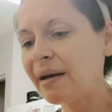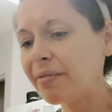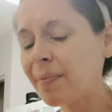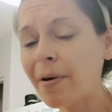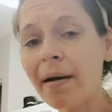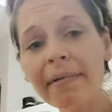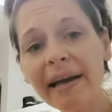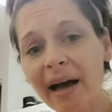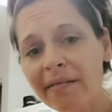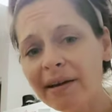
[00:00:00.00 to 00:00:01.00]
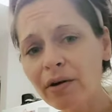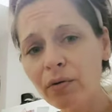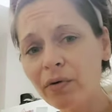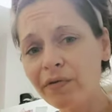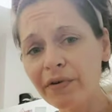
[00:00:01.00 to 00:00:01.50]
they probably have it at
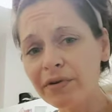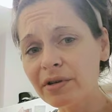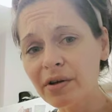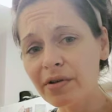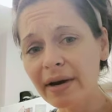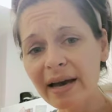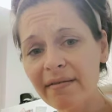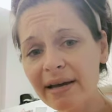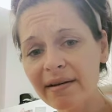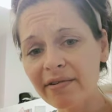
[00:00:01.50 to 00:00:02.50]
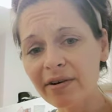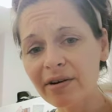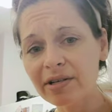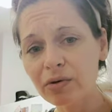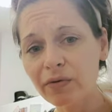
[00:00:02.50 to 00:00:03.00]
Whole Foods, although I haven't ever
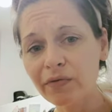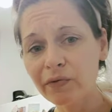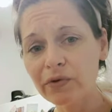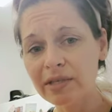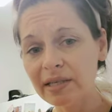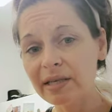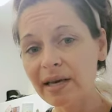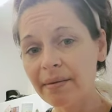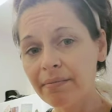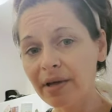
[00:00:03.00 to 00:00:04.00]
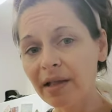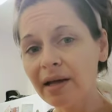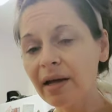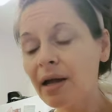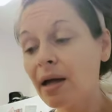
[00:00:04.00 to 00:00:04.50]
gone to Whole Foods to get
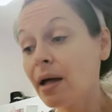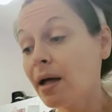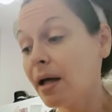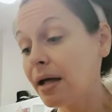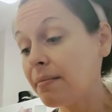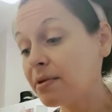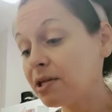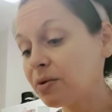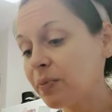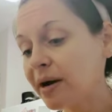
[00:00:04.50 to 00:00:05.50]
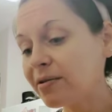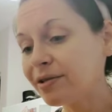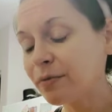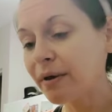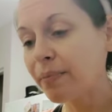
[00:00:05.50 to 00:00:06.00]
millet. Um,
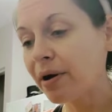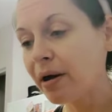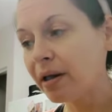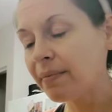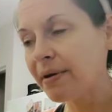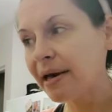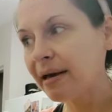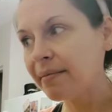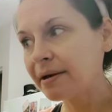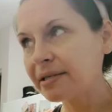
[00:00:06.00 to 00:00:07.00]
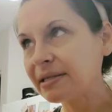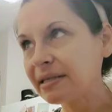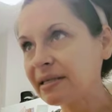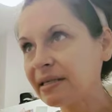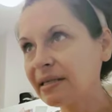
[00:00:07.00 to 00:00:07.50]
sprouts, we probably pay about
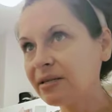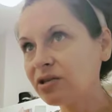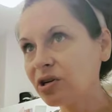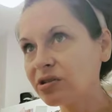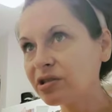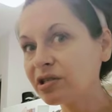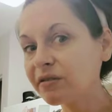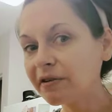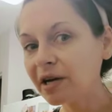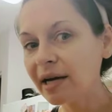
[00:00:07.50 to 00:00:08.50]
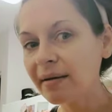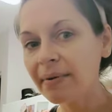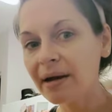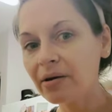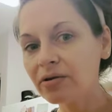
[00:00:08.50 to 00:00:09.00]
$16 for eight
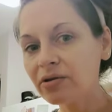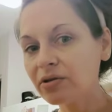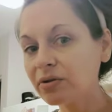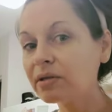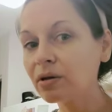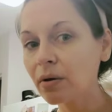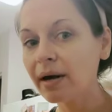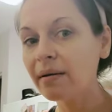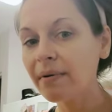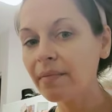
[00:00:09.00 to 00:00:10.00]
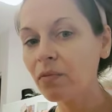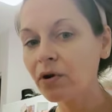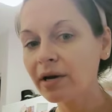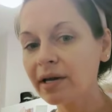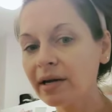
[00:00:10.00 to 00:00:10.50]
pounds, so it's quite a bit
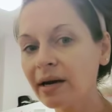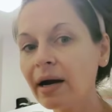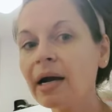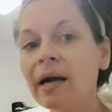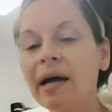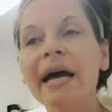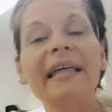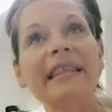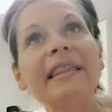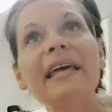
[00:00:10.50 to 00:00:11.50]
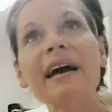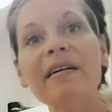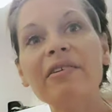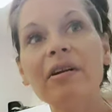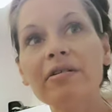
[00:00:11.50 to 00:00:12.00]
more here. I think they
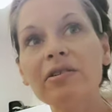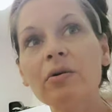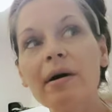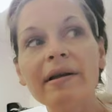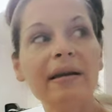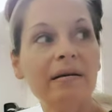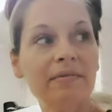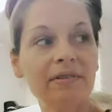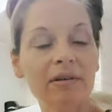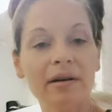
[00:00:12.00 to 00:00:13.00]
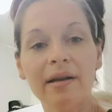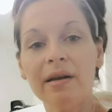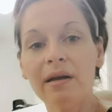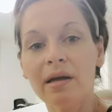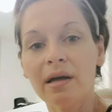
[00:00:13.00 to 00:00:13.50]
have it also on
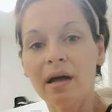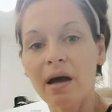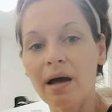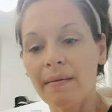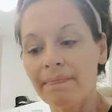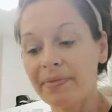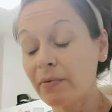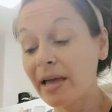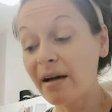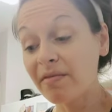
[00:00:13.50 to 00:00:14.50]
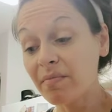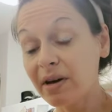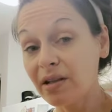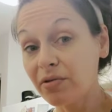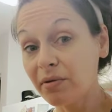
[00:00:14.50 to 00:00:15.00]
Amazon. Um, we haven't
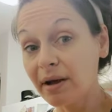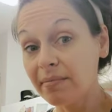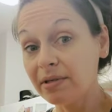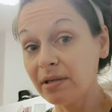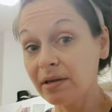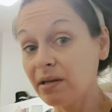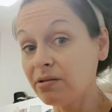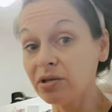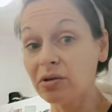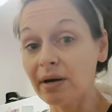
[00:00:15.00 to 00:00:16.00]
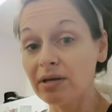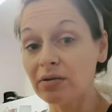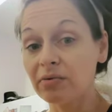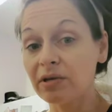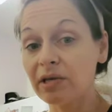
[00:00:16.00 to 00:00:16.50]
bought it through Amazon either, so I
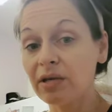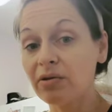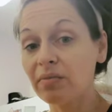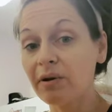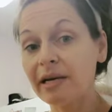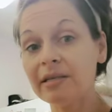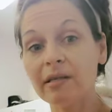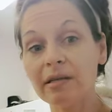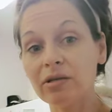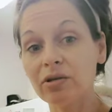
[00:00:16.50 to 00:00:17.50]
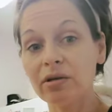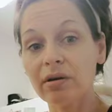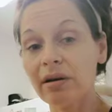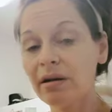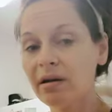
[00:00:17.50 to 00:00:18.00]
don't really know the prices
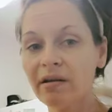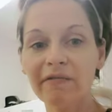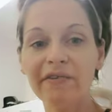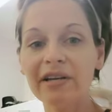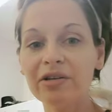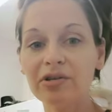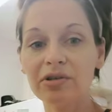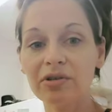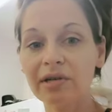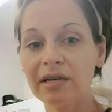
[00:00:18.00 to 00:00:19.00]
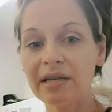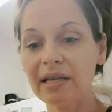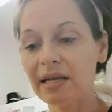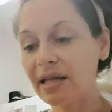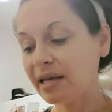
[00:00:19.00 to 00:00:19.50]
or vendors or
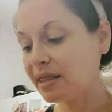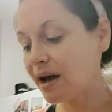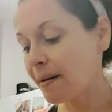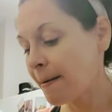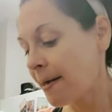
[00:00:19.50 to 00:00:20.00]
anything like that.